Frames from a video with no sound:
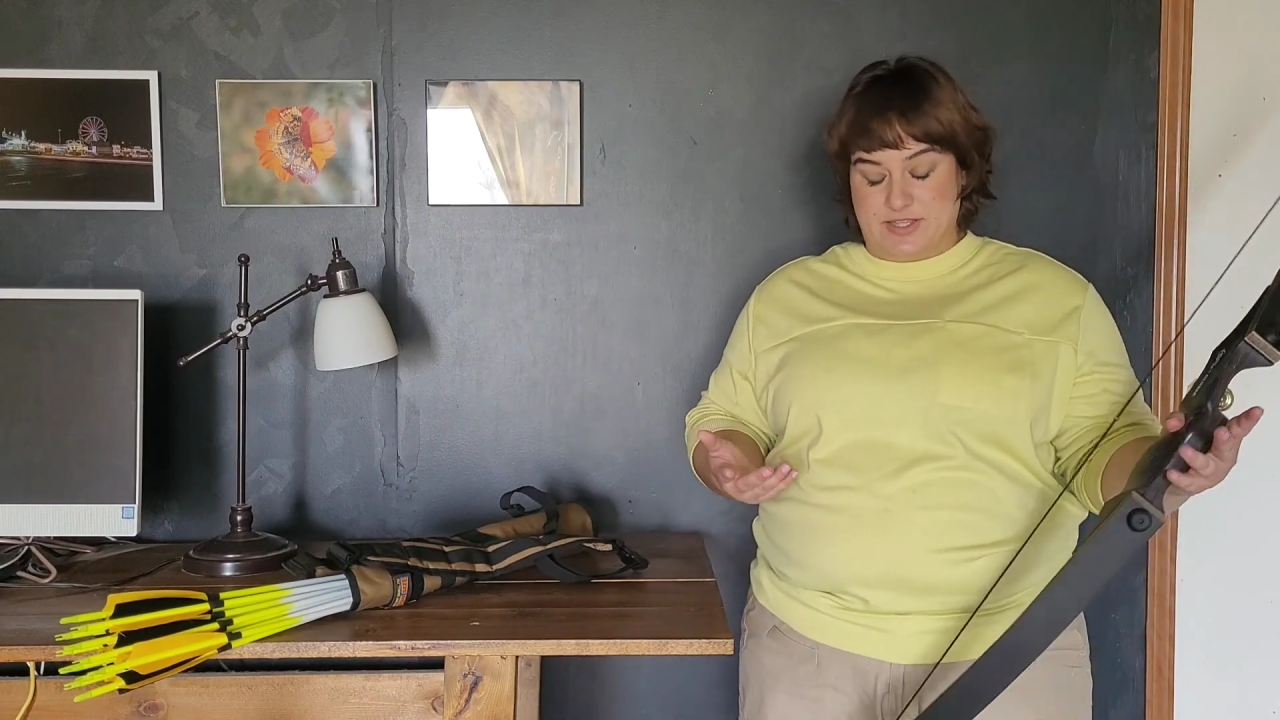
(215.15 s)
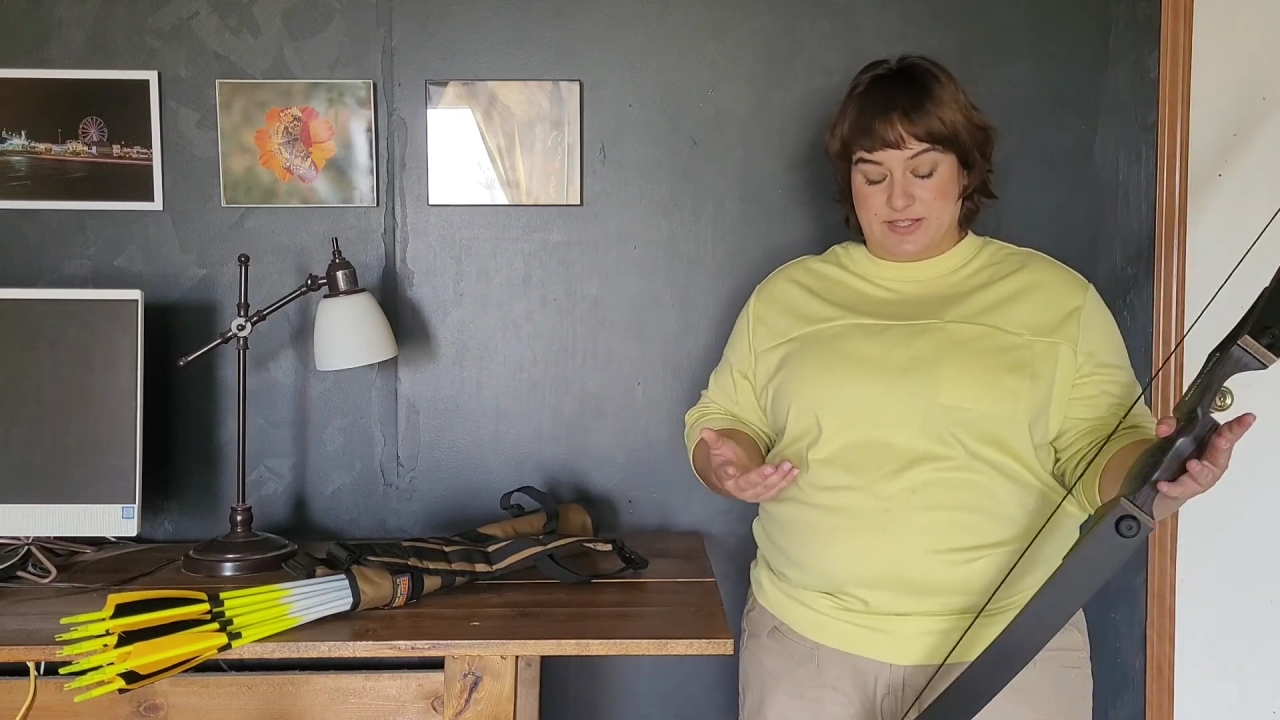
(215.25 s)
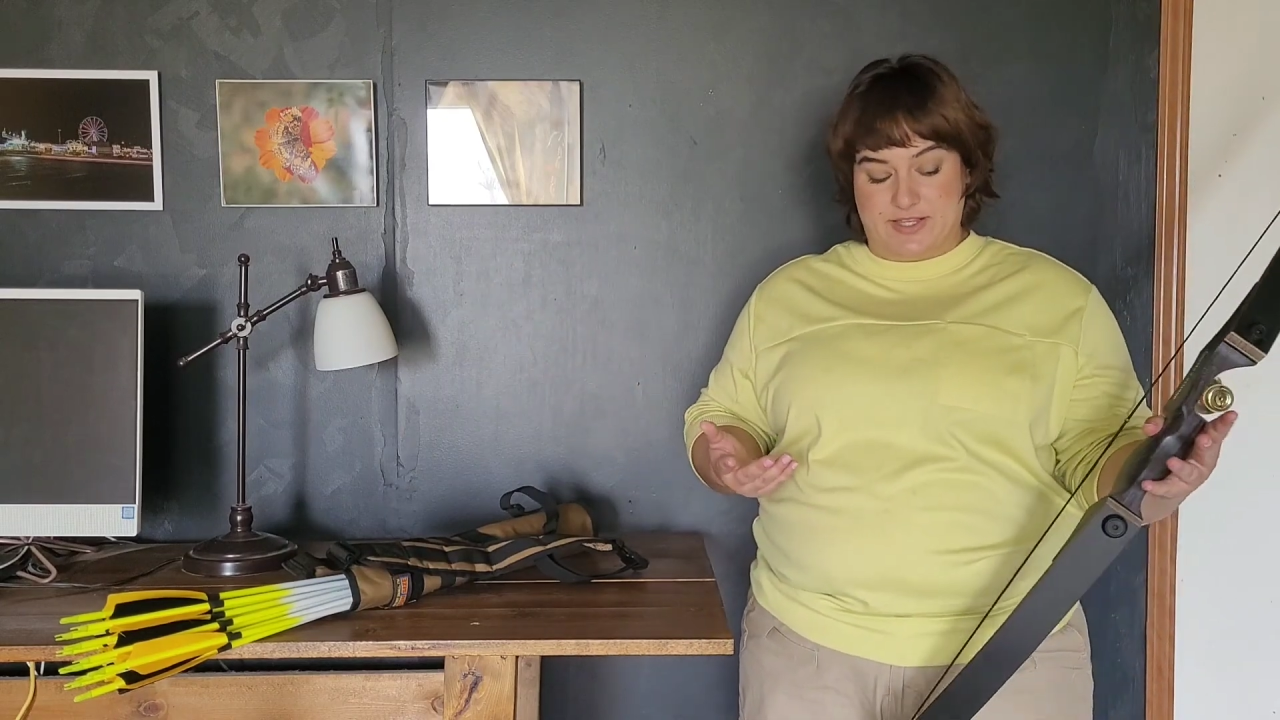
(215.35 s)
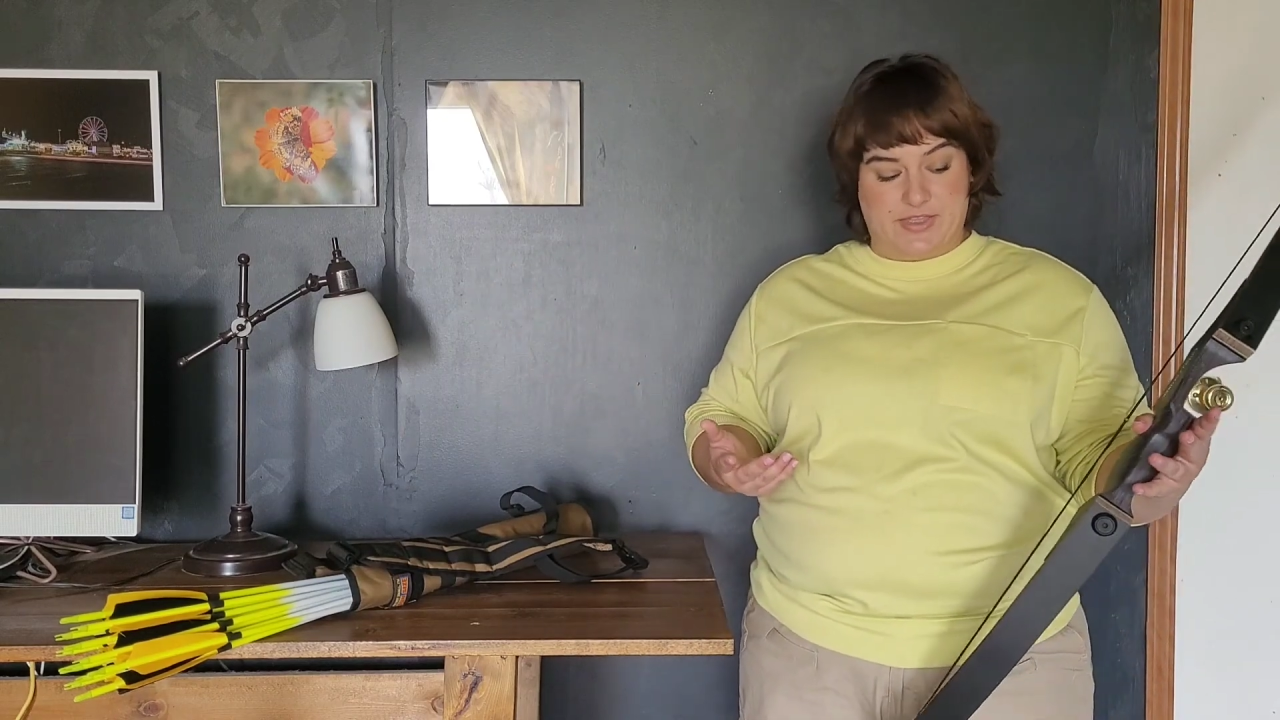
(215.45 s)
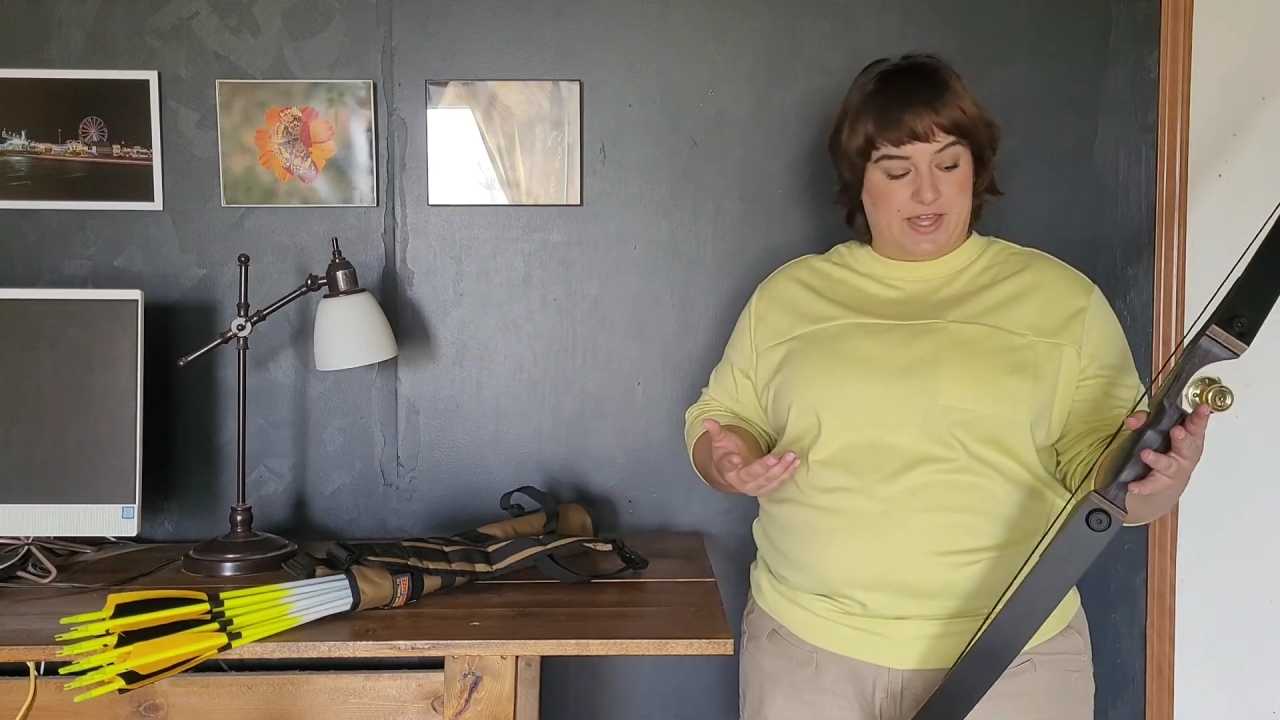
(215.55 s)

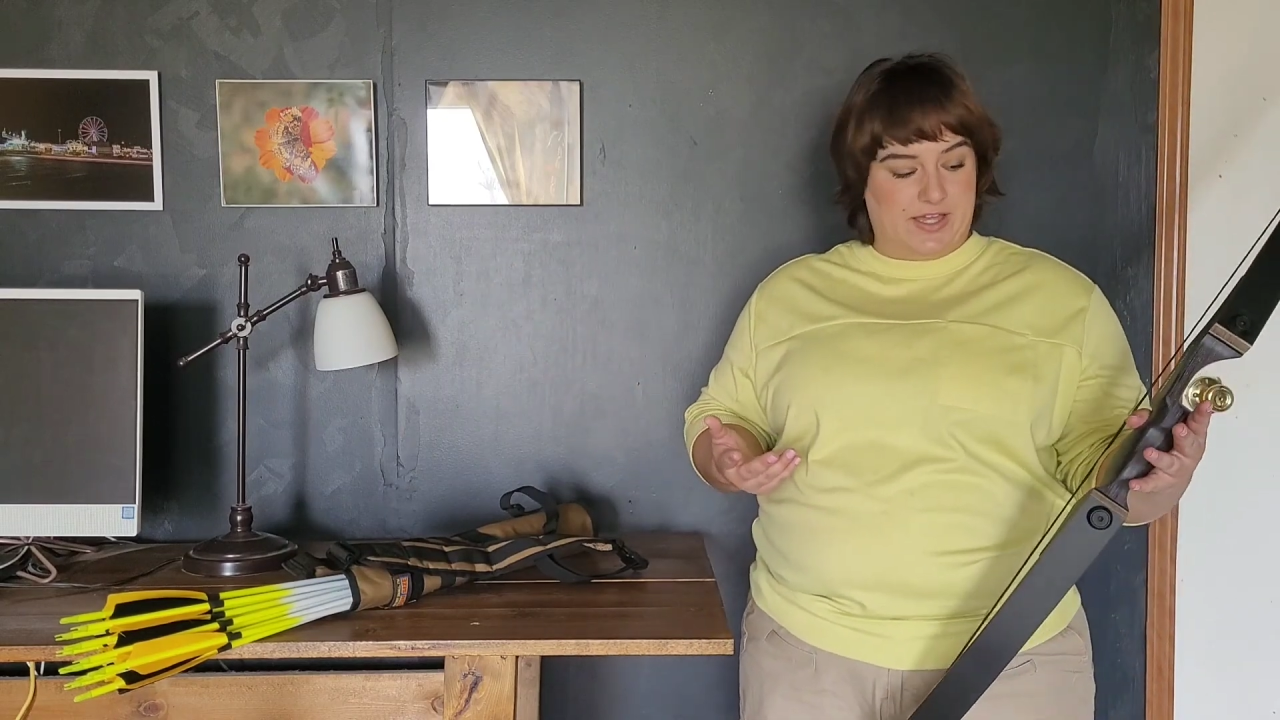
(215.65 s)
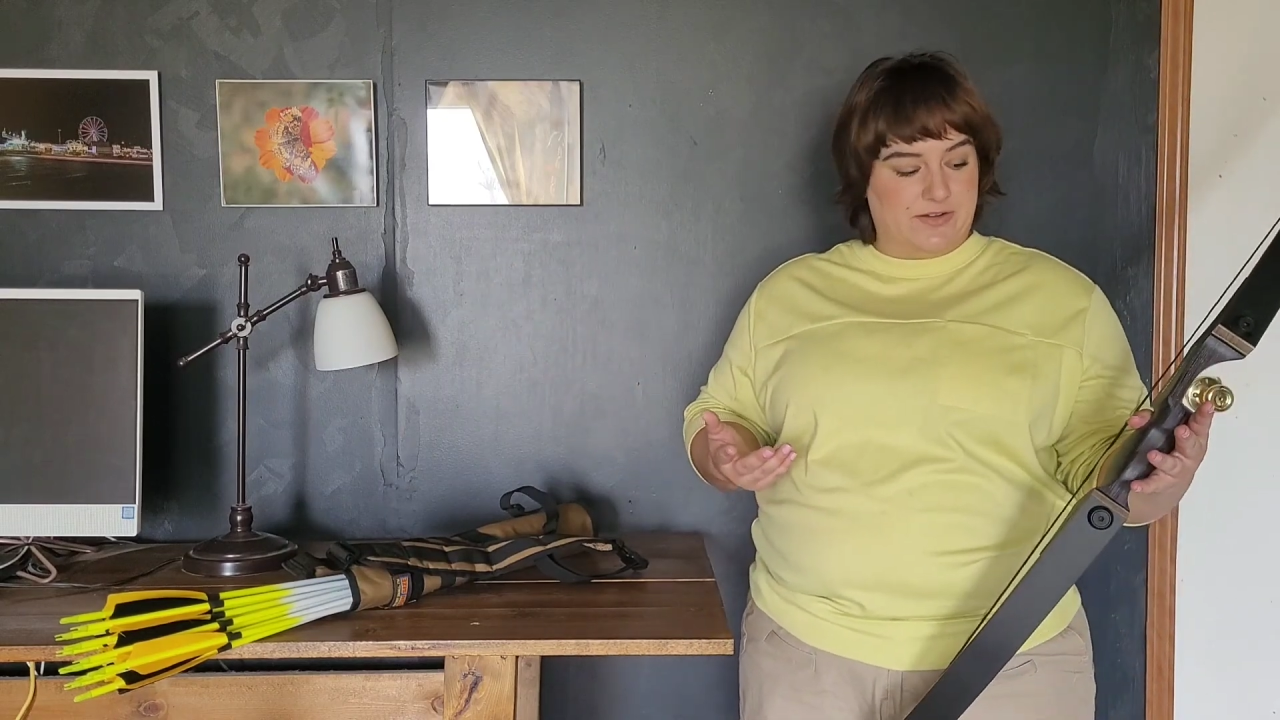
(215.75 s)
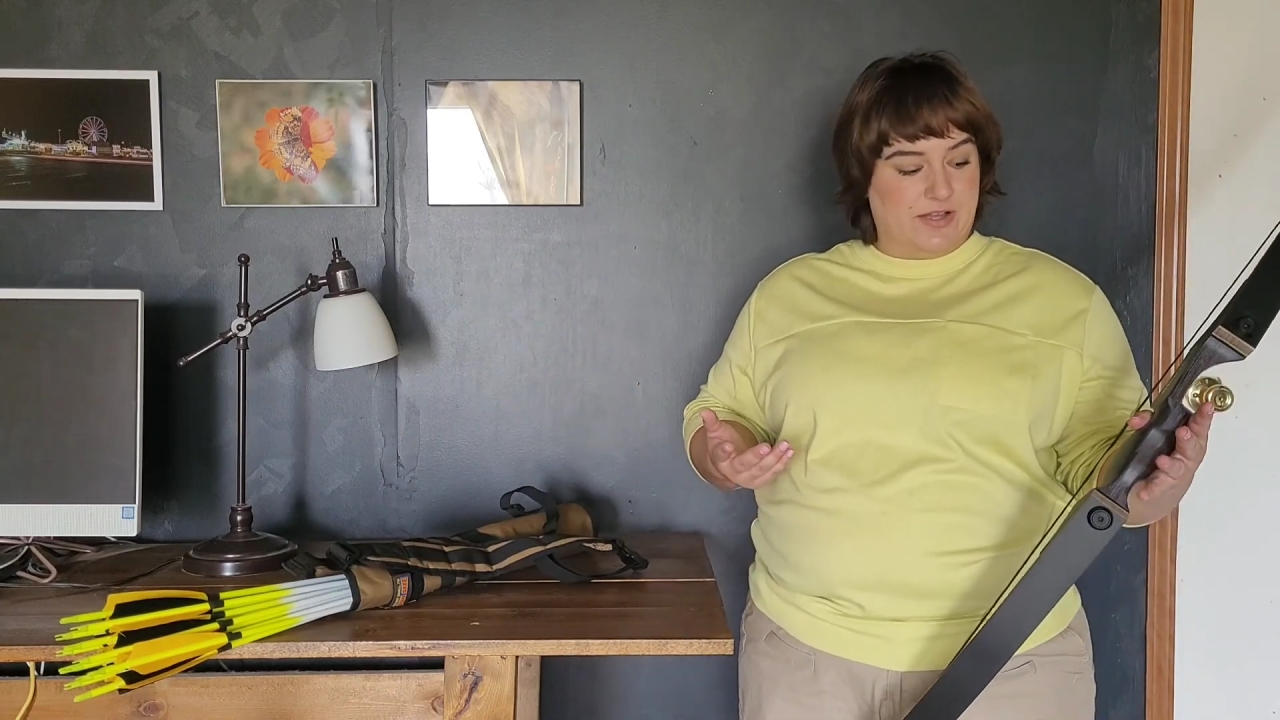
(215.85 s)
like that.